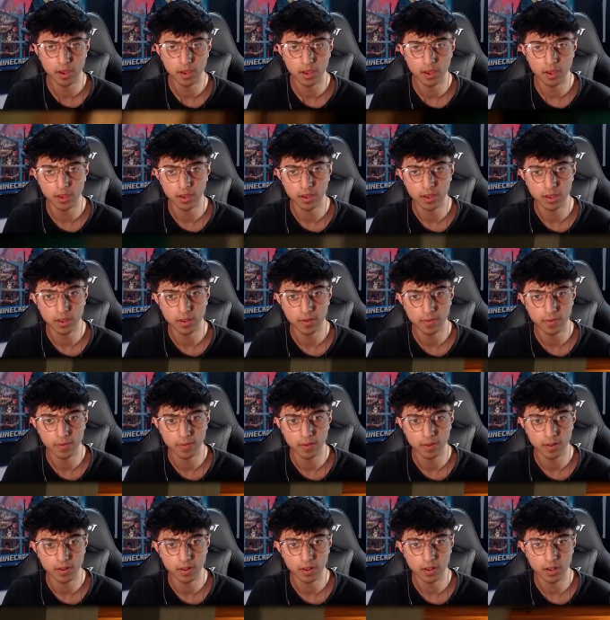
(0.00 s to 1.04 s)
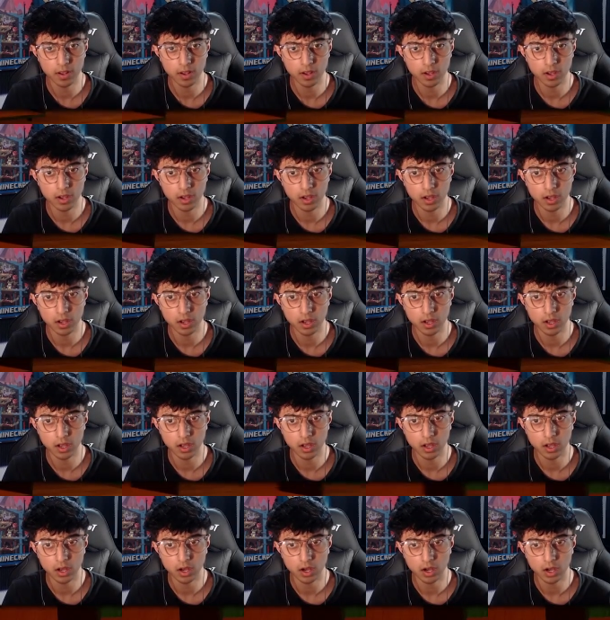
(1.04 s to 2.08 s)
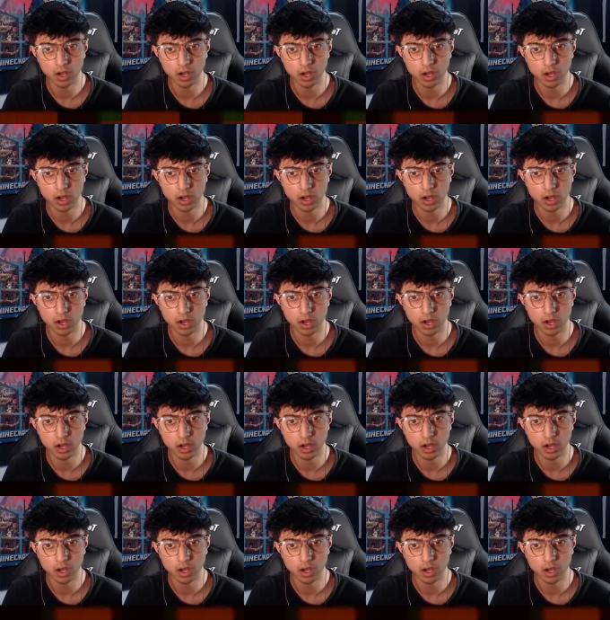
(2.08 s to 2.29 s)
Nothing is said.